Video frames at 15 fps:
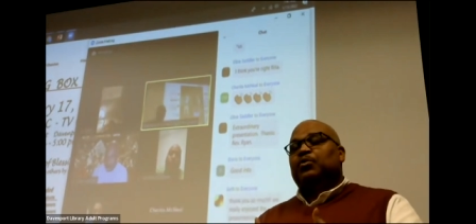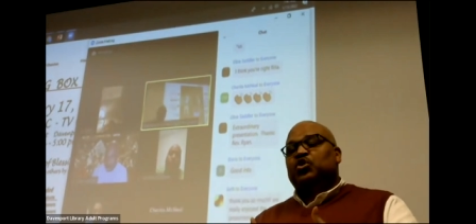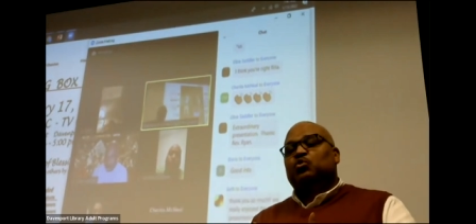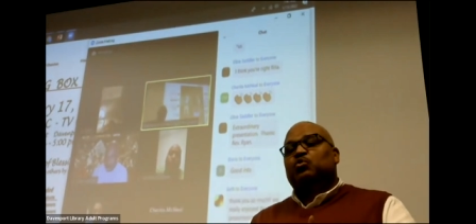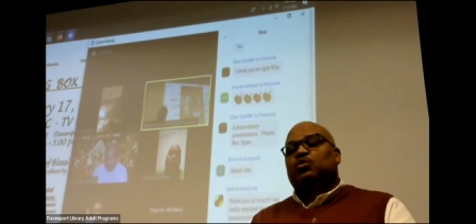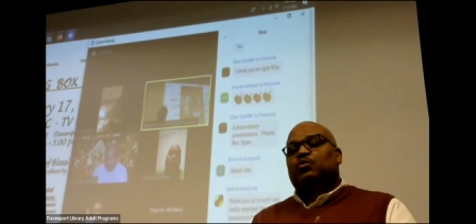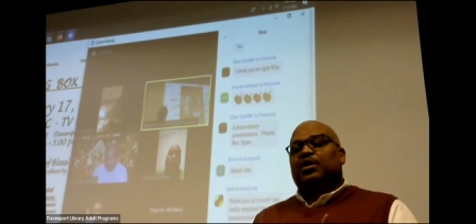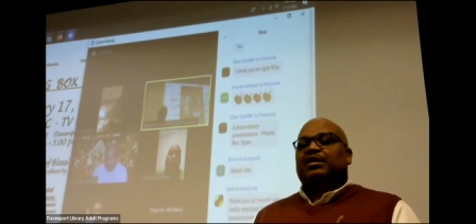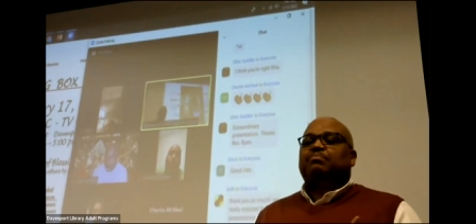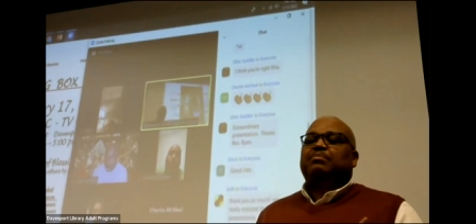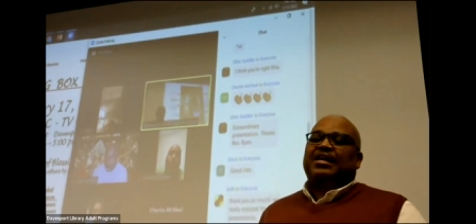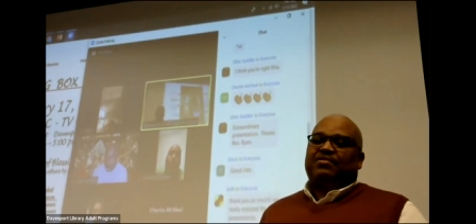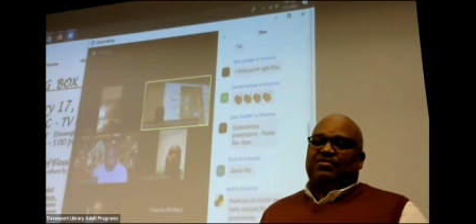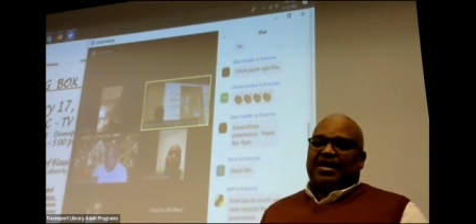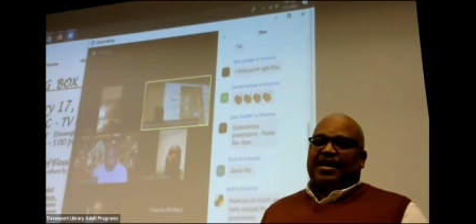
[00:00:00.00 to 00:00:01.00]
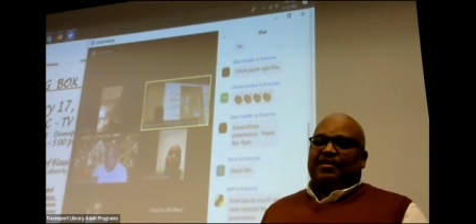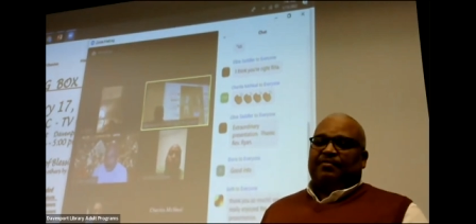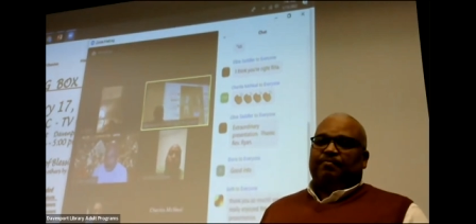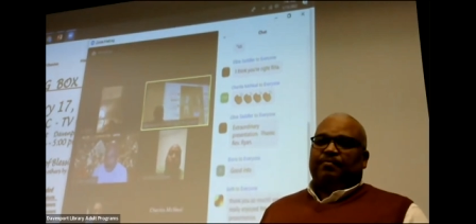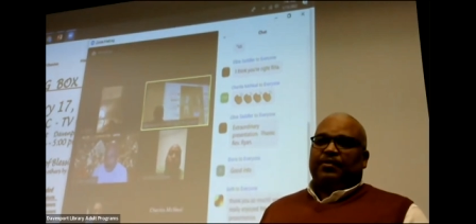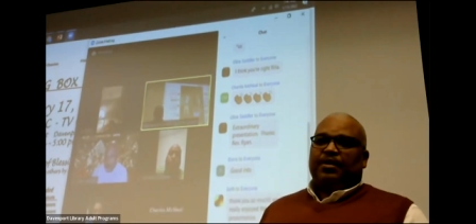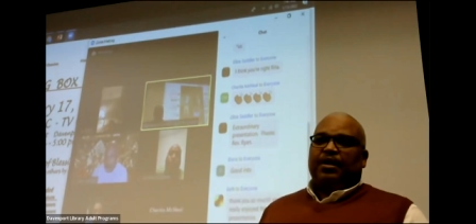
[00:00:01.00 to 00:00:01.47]
but do we really mean that?
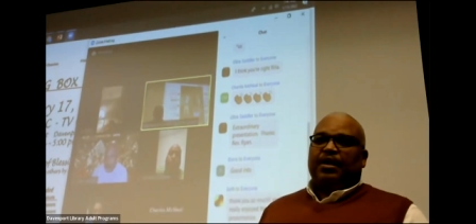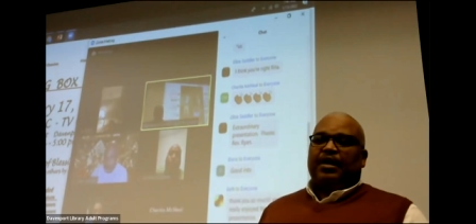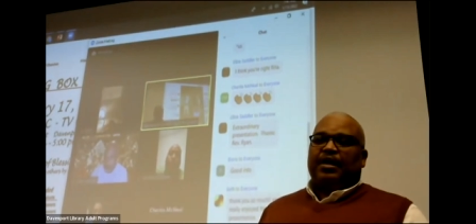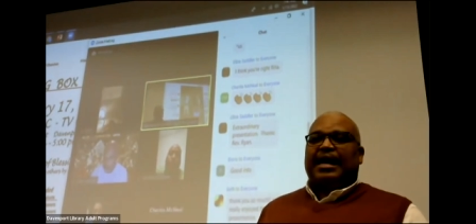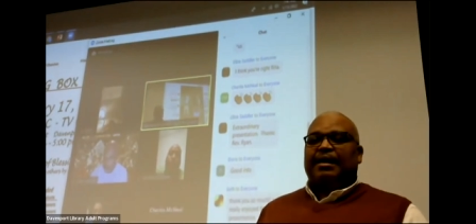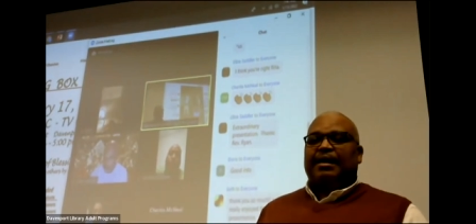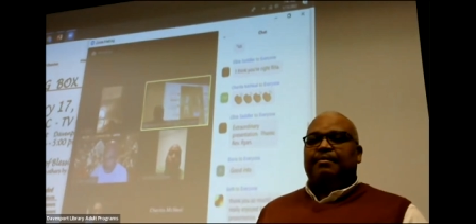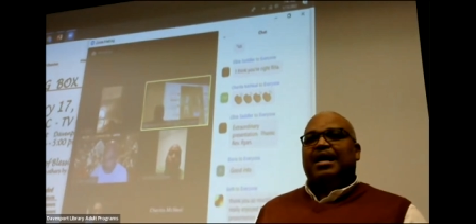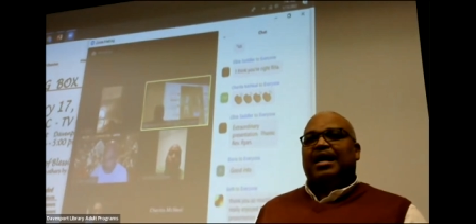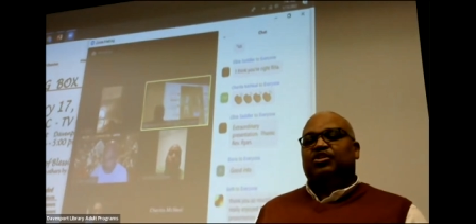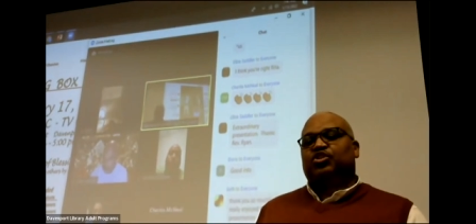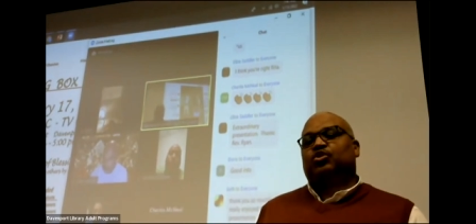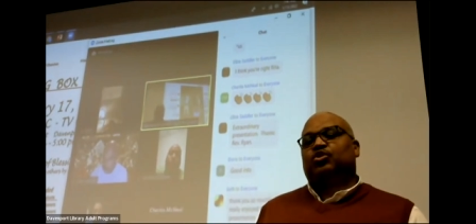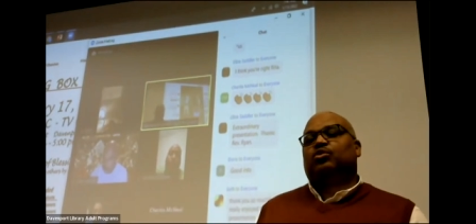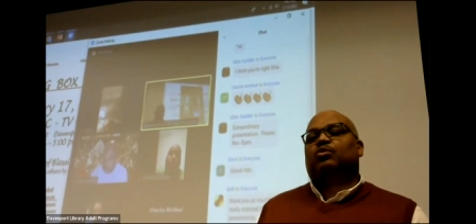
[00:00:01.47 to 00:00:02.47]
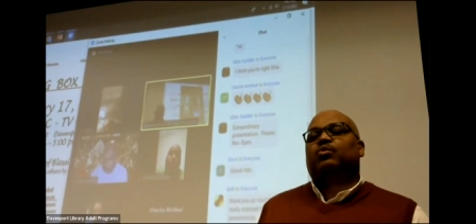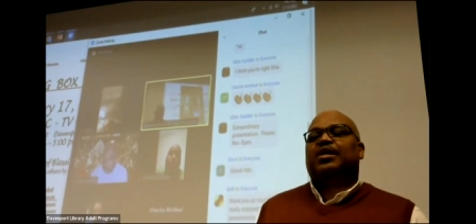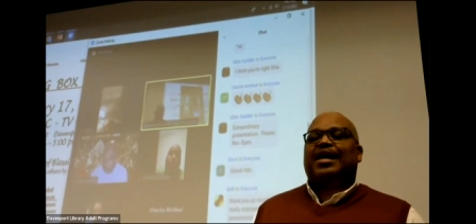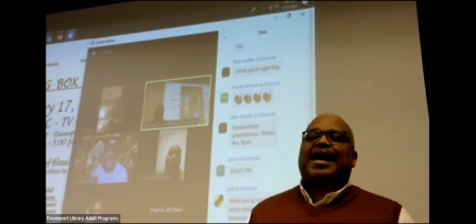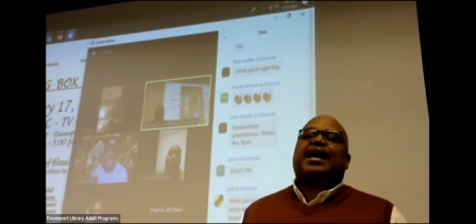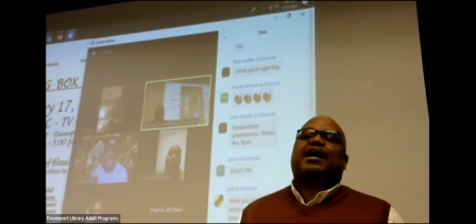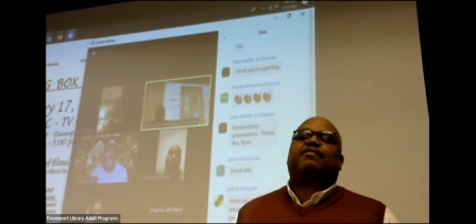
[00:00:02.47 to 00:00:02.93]
And I'm not sure
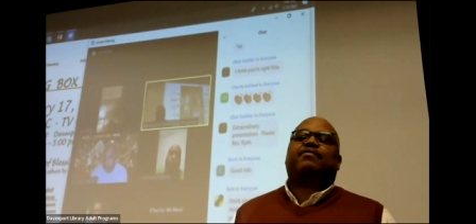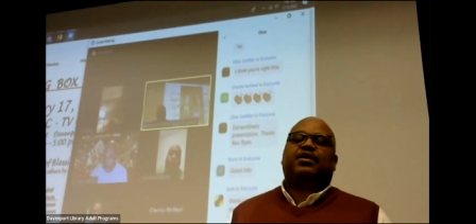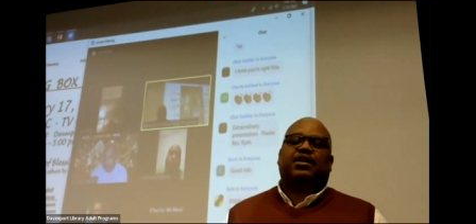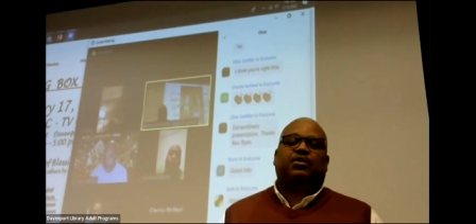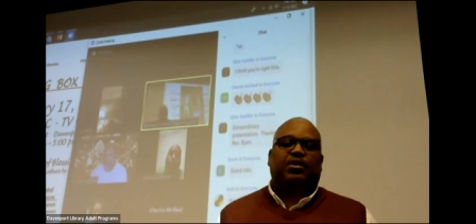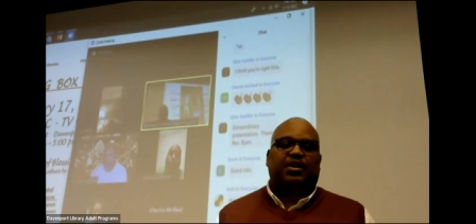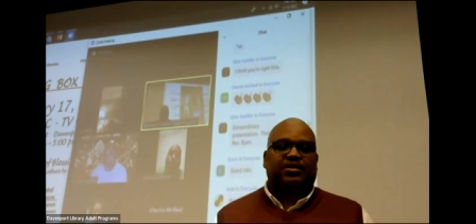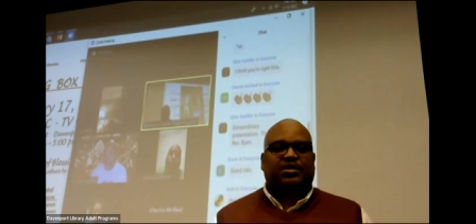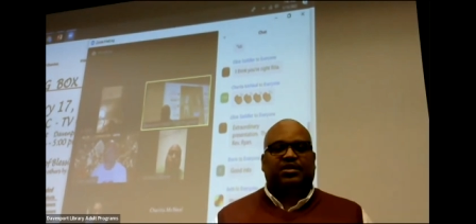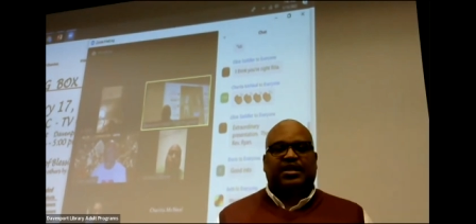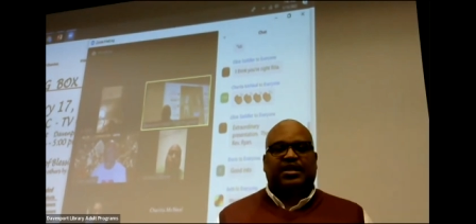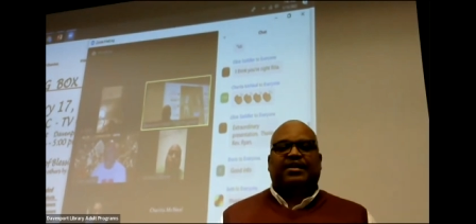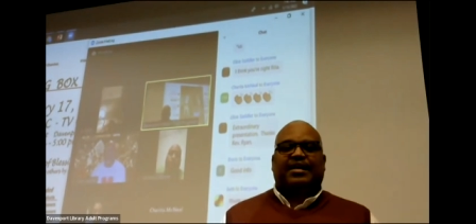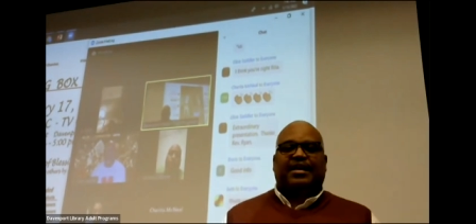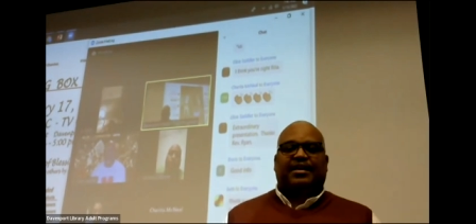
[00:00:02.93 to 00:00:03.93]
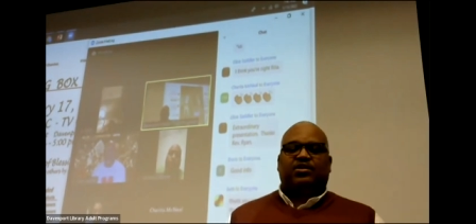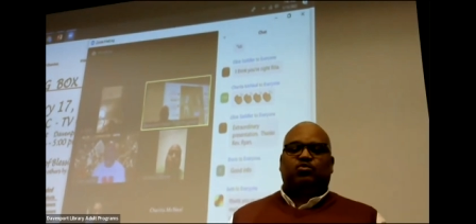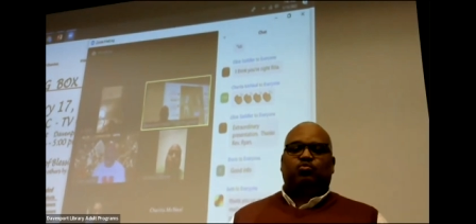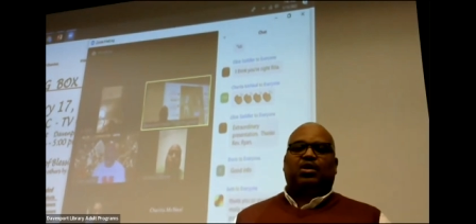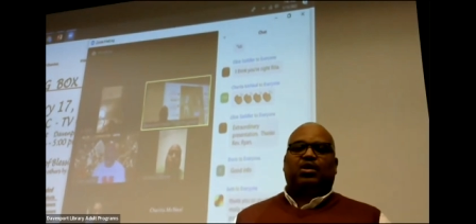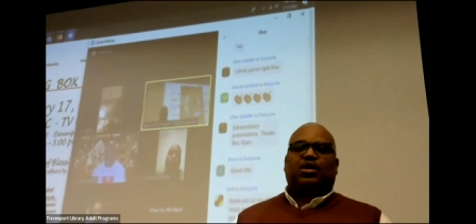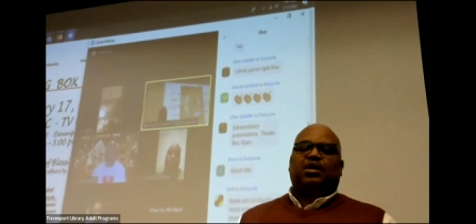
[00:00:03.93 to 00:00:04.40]
we have anyone today that
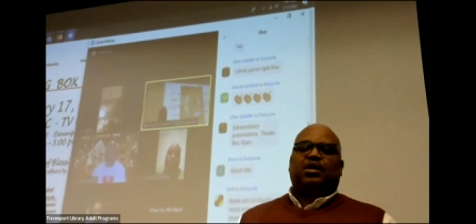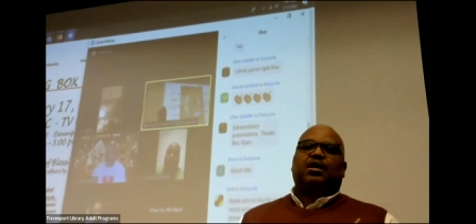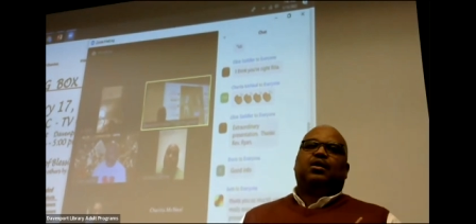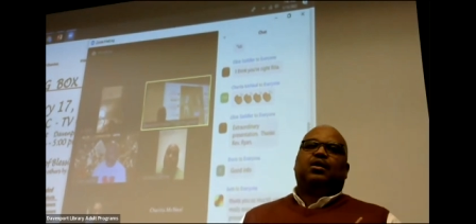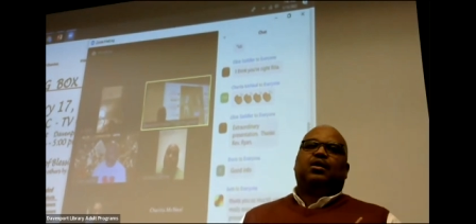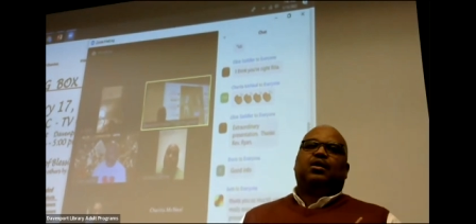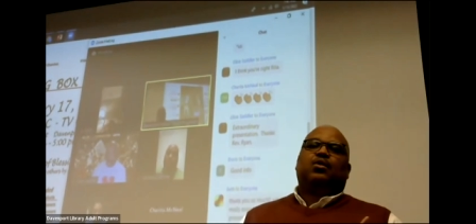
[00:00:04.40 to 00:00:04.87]
is really